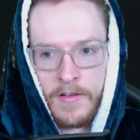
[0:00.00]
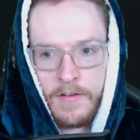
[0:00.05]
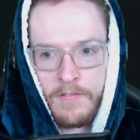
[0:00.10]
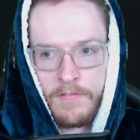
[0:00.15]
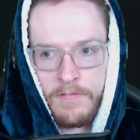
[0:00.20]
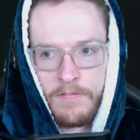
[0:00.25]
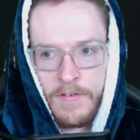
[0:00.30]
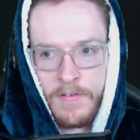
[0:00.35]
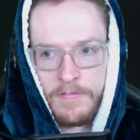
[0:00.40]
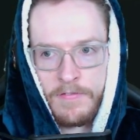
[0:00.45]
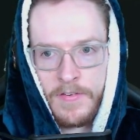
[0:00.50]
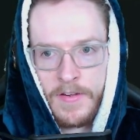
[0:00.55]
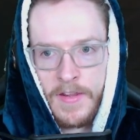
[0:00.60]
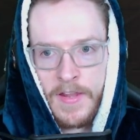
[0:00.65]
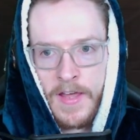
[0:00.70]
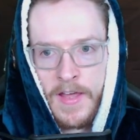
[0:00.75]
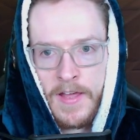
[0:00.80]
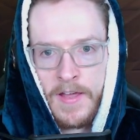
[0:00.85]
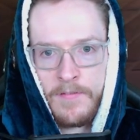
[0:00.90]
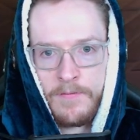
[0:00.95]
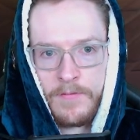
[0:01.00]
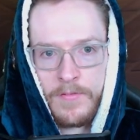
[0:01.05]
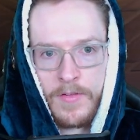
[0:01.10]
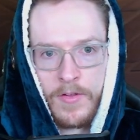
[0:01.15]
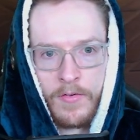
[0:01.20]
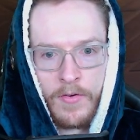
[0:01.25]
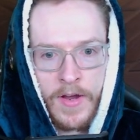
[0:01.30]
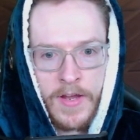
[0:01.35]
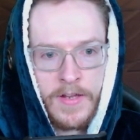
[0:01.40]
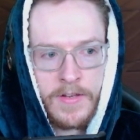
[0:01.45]
50 there.
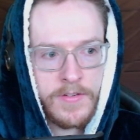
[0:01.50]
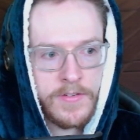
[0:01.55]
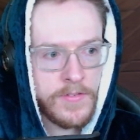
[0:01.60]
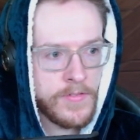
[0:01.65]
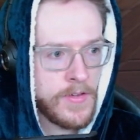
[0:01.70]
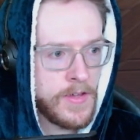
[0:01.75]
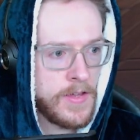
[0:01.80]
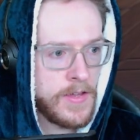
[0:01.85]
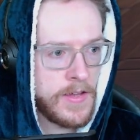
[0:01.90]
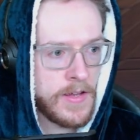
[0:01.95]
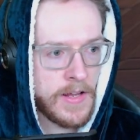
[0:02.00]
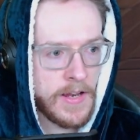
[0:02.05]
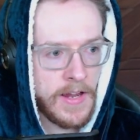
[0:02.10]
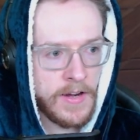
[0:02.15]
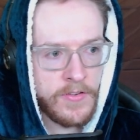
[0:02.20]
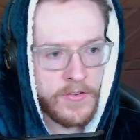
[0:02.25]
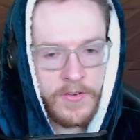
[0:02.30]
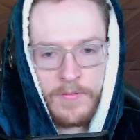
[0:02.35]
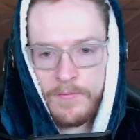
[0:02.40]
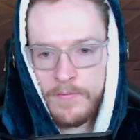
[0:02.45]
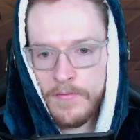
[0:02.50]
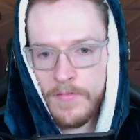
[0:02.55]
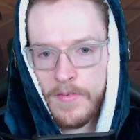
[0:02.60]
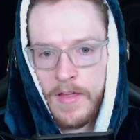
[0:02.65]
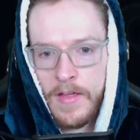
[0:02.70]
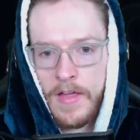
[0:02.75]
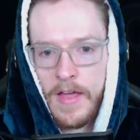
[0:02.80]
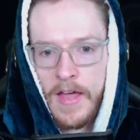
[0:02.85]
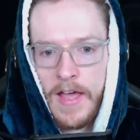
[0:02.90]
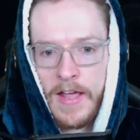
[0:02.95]
Great collection.
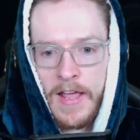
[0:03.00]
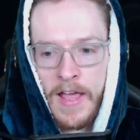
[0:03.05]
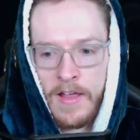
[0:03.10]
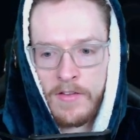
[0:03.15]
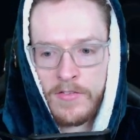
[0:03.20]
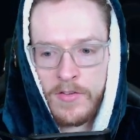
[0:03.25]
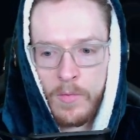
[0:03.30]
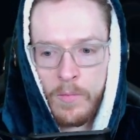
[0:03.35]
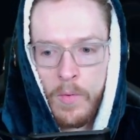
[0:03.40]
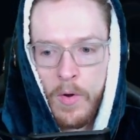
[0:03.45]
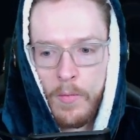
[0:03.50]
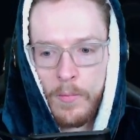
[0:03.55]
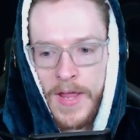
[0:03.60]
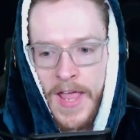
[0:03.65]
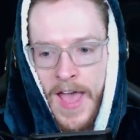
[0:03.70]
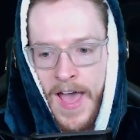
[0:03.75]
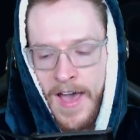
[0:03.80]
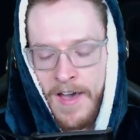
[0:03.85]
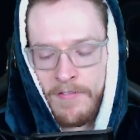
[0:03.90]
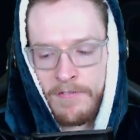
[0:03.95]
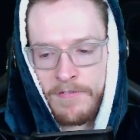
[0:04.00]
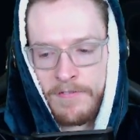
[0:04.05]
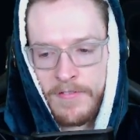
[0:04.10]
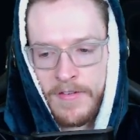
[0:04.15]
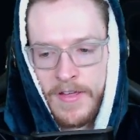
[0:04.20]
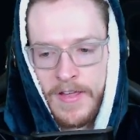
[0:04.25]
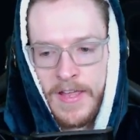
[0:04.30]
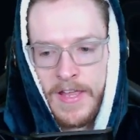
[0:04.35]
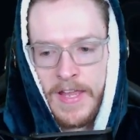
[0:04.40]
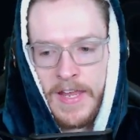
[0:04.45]
Okay, so what we have
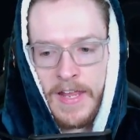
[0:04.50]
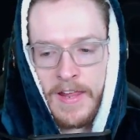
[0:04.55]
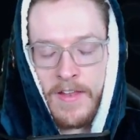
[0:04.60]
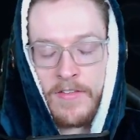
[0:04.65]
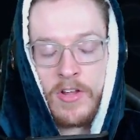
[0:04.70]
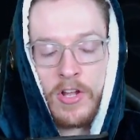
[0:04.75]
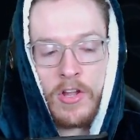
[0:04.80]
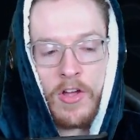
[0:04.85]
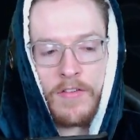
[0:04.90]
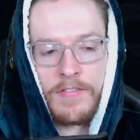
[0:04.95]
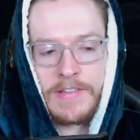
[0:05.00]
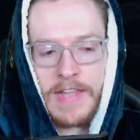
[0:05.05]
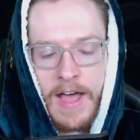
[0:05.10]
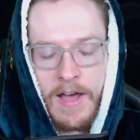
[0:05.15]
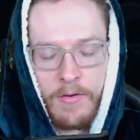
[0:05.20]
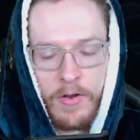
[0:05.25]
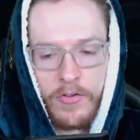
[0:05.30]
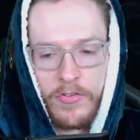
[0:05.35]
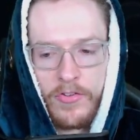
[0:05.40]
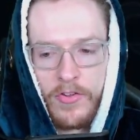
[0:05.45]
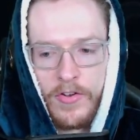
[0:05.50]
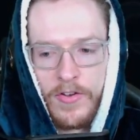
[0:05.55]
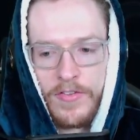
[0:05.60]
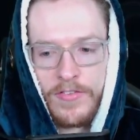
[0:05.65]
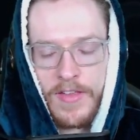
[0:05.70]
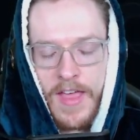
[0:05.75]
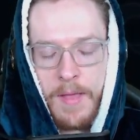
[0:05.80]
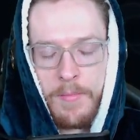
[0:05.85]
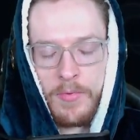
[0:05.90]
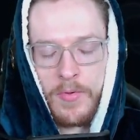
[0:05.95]
here, there's a lot of downloads doing this
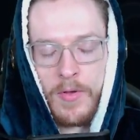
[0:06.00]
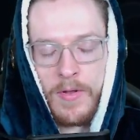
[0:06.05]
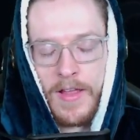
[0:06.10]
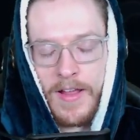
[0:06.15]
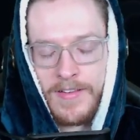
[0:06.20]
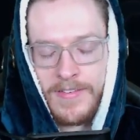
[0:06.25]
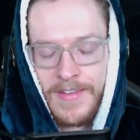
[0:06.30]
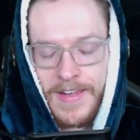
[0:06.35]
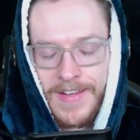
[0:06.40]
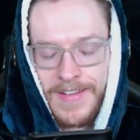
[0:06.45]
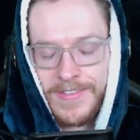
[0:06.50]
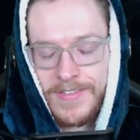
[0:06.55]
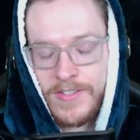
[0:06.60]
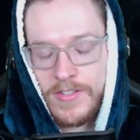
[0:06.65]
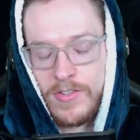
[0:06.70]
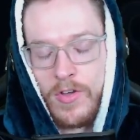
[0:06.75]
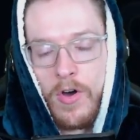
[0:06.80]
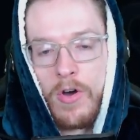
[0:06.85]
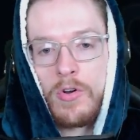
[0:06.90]
game as well. Like I said, it's not